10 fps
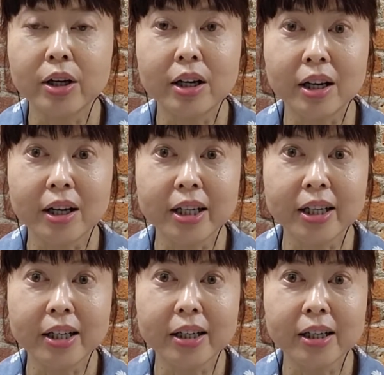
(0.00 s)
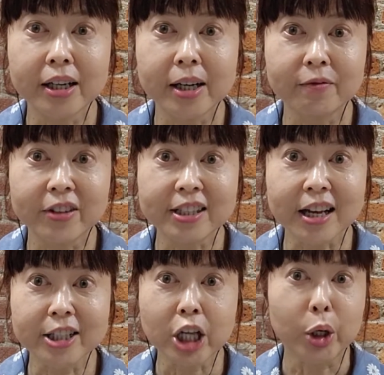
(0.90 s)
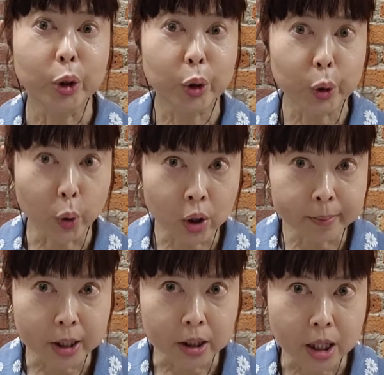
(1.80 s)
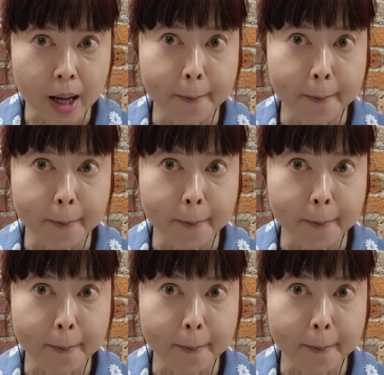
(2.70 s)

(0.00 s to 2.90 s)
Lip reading: I emphasize normal